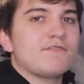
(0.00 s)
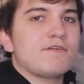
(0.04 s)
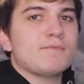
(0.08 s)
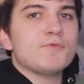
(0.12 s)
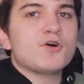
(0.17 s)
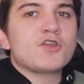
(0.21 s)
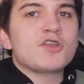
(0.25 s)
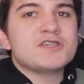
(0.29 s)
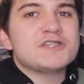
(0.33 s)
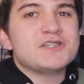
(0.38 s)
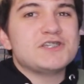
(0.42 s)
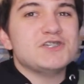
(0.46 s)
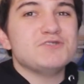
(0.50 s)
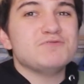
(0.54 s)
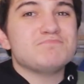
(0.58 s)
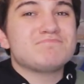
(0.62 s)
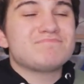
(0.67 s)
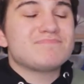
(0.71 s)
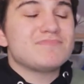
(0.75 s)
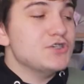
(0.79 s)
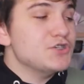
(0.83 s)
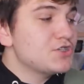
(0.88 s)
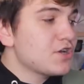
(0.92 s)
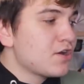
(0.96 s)
If I'm honest, you
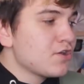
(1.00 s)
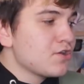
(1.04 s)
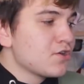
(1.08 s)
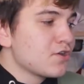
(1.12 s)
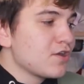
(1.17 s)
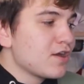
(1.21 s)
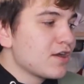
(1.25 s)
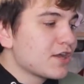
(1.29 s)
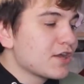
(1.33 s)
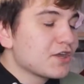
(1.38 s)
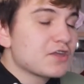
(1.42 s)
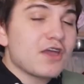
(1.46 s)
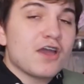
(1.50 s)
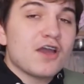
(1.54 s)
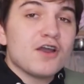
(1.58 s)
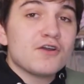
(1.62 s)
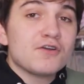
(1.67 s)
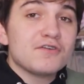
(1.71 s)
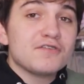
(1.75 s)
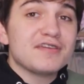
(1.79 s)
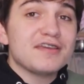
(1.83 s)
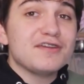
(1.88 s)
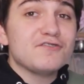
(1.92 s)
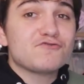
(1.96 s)
don't look like a
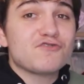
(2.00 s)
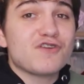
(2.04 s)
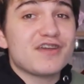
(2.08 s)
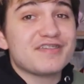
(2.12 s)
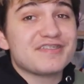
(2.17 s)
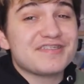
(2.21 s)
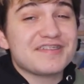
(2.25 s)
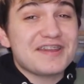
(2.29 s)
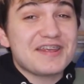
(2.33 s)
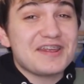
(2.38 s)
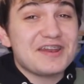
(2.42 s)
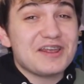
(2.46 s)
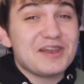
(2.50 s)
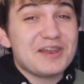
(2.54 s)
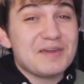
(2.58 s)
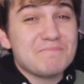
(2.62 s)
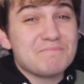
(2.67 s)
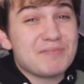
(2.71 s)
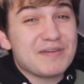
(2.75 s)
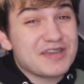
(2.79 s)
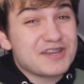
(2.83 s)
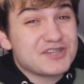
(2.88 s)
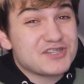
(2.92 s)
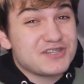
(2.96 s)
girl who's interested in
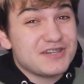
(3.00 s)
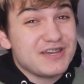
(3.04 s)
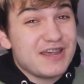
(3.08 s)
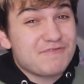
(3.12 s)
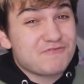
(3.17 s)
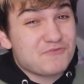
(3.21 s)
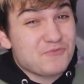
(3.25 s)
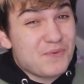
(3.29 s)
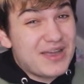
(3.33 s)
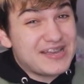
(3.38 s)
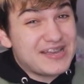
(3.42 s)
Olympic lift